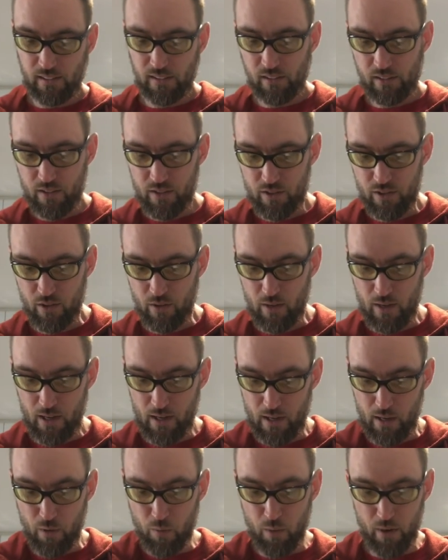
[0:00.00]
So
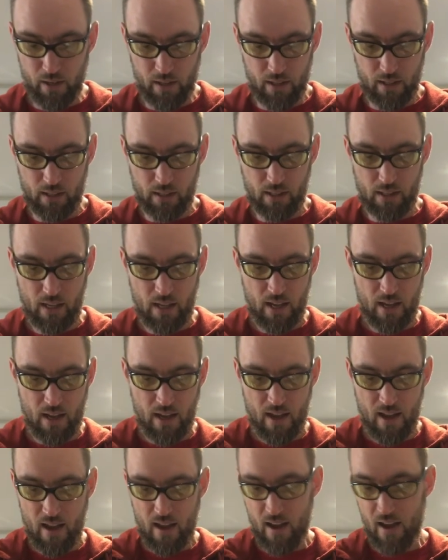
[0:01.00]
I will
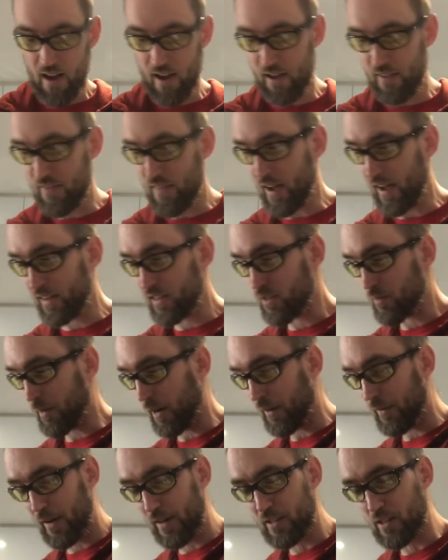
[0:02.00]
add that to my
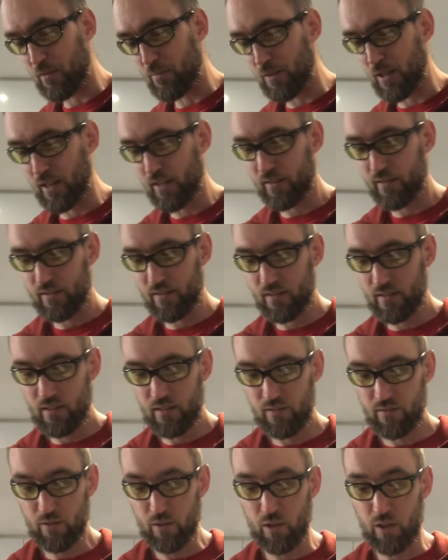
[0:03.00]
recipe.
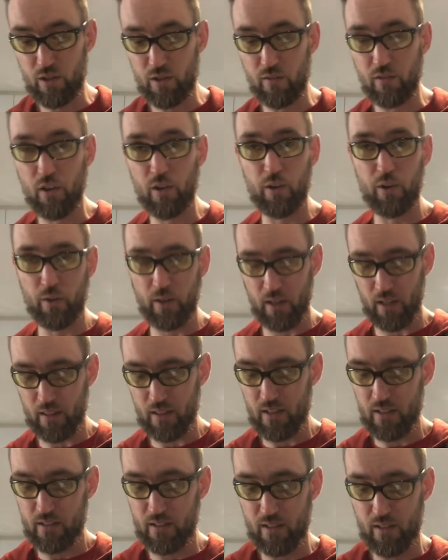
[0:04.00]
Of course, if you're doing
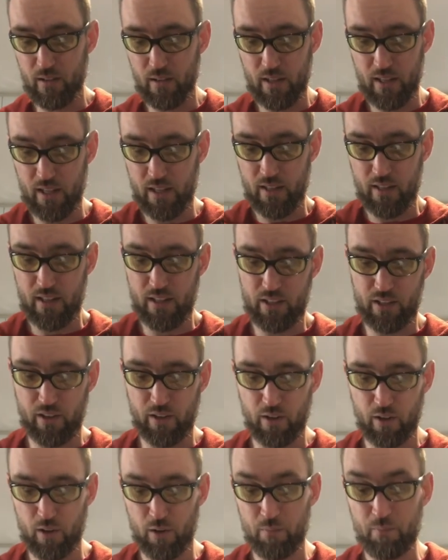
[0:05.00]
this at
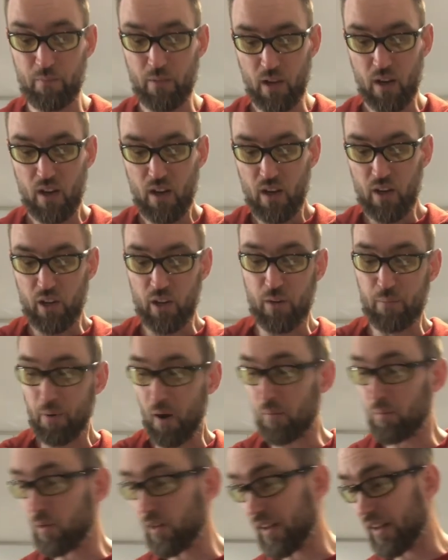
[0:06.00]
home, you're
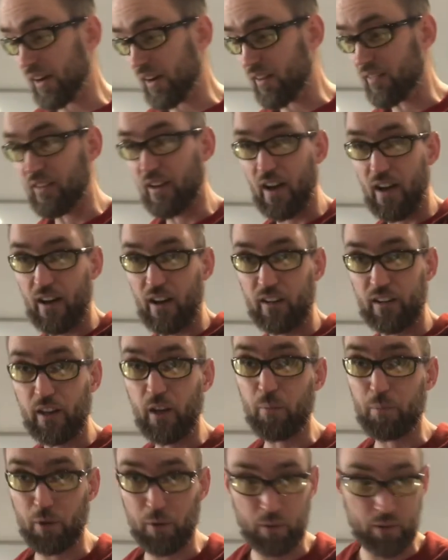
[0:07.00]
probably going to have an adult
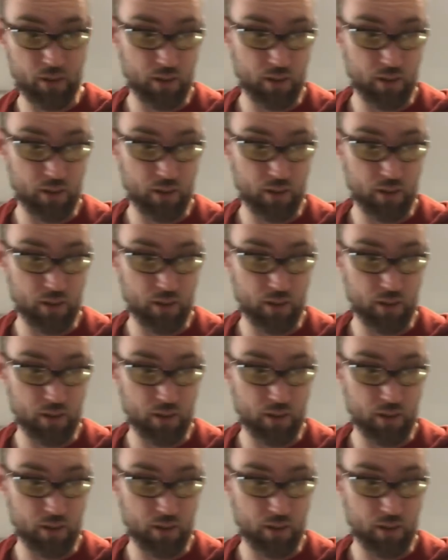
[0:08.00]
help you with the